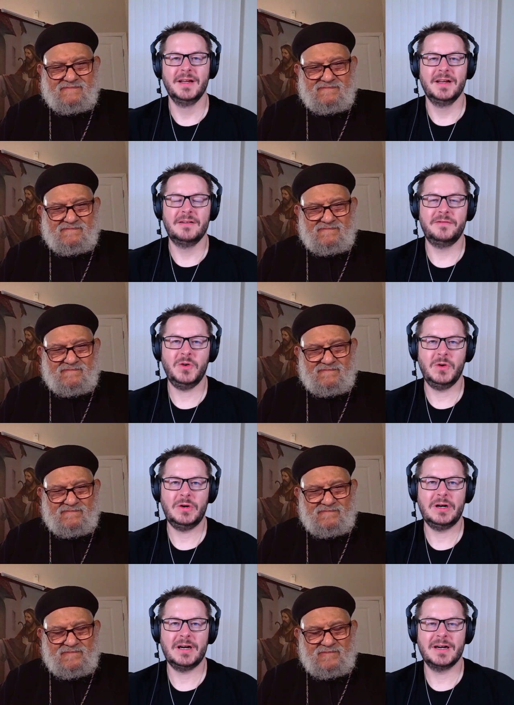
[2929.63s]

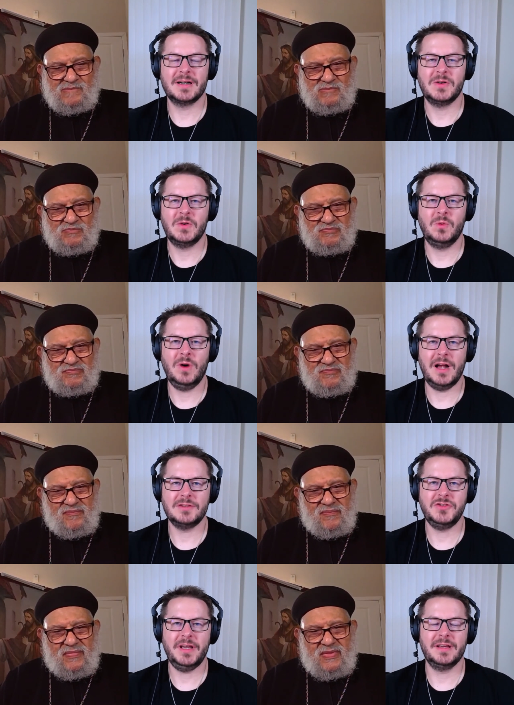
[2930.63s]
Speaker 1: for
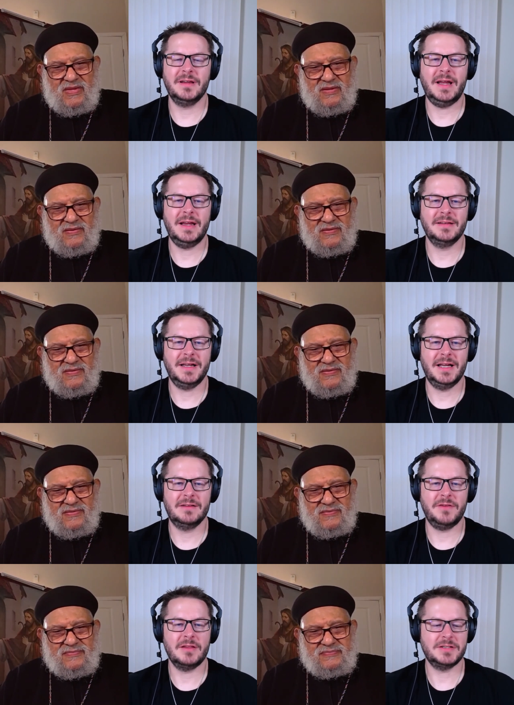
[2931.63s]
watching and uh,
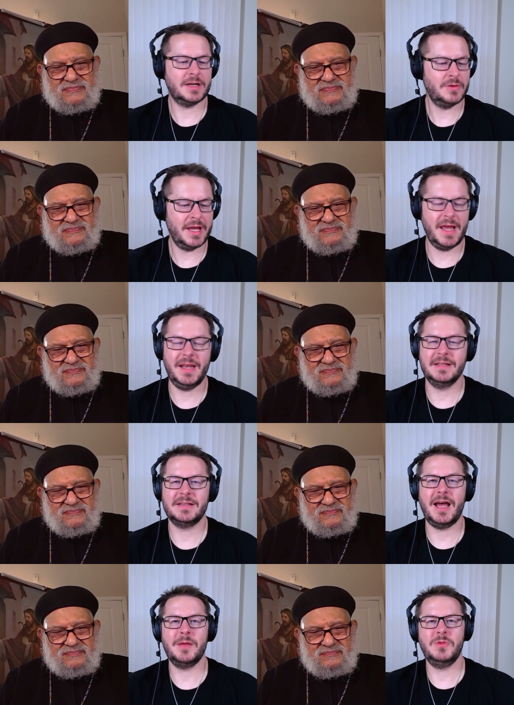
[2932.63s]
Father Zakariah,
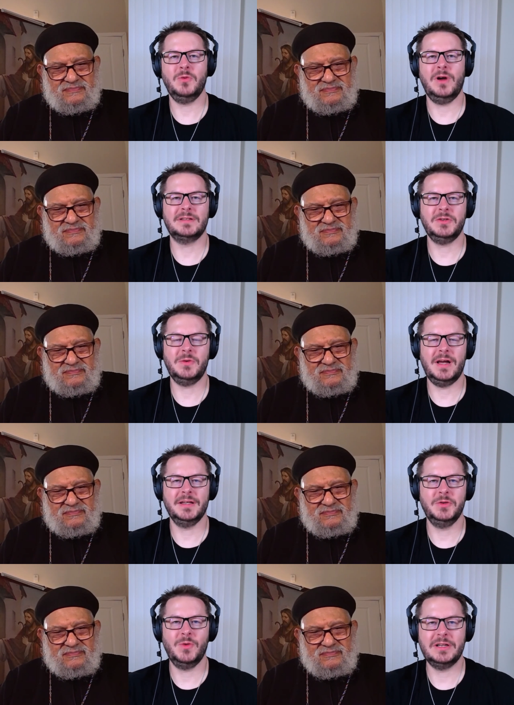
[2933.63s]
anytime you want to uh,
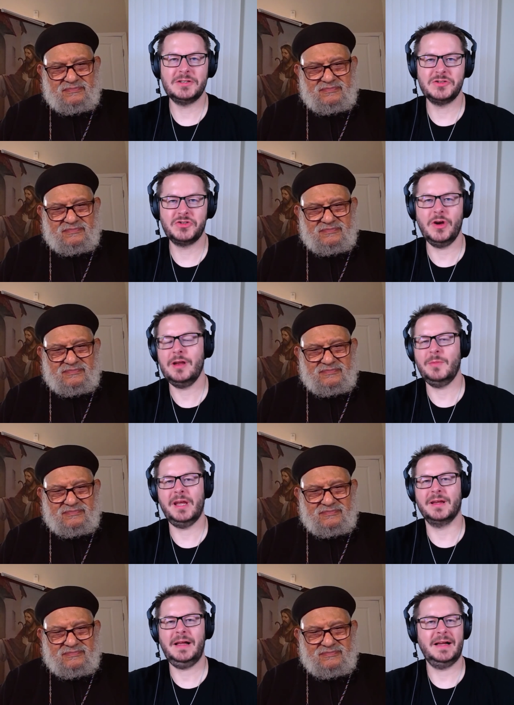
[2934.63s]
you want to join
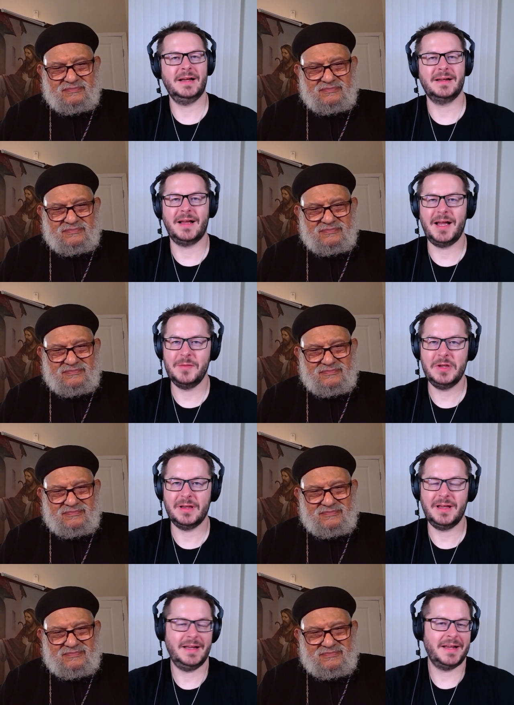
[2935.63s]
me, uh, I'm
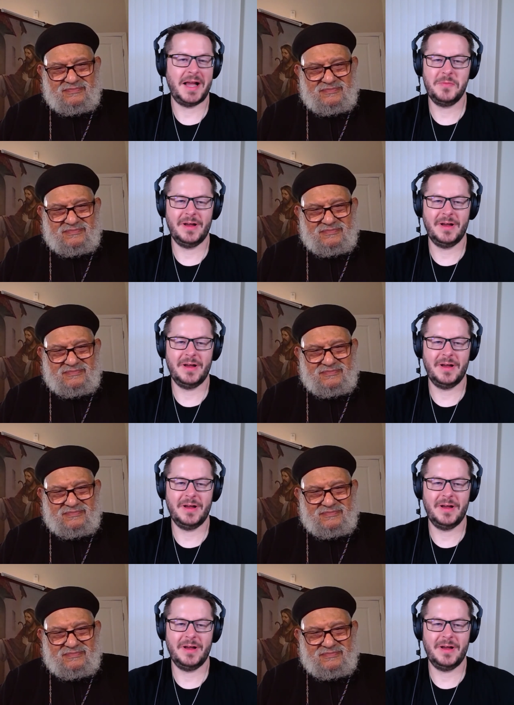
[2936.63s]
uh, I'm